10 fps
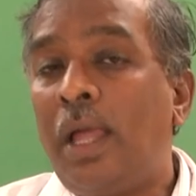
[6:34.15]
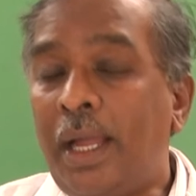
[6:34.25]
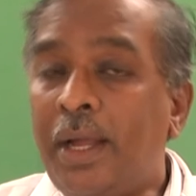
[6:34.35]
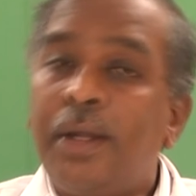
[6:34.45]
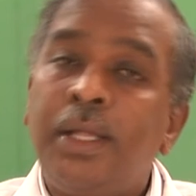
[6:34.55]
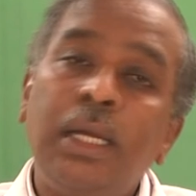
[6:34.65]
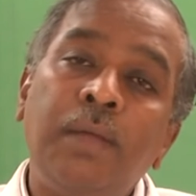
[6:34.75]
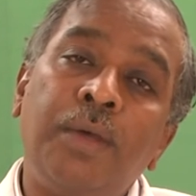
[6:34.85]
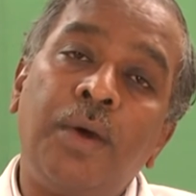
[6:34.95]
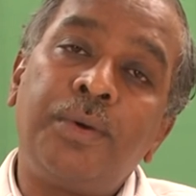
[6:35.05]

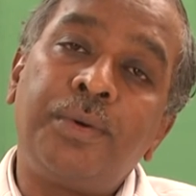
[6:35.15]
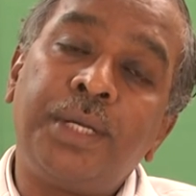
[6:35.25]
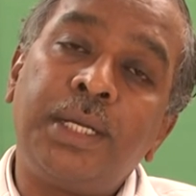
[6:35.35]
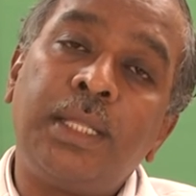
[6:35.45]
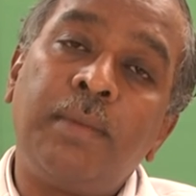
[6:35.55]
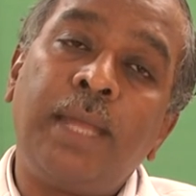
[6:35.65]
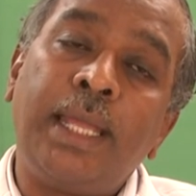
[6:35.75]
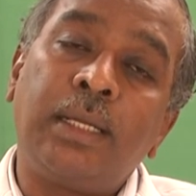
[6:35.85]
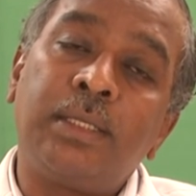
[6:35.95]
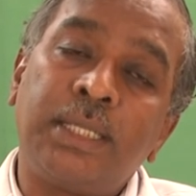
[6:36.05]
Accordingly, we have to treat them
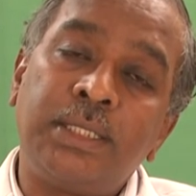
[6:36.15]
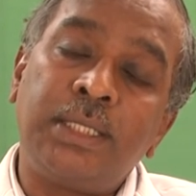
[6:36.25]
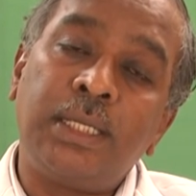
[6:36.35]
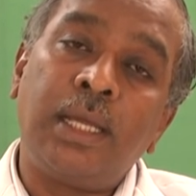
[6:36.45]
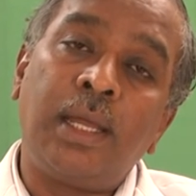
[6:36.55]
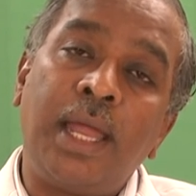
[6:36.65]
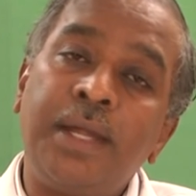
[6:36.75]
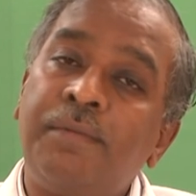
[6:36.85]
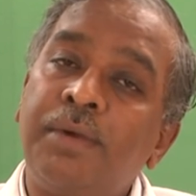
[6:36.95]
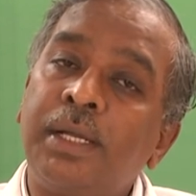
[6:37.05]
like surgery or
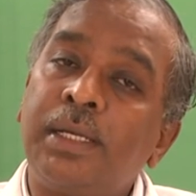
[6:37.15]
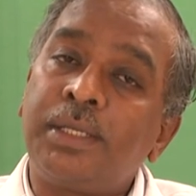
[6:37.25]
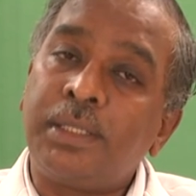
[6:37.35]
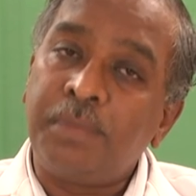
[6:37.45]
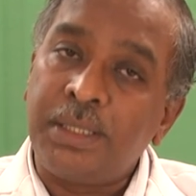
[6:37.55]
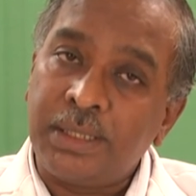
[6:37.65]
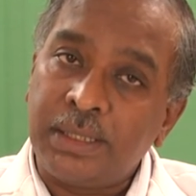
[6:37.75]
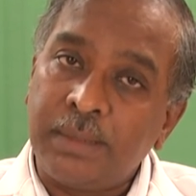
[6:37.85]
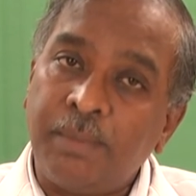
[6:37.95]
antifungal treatments.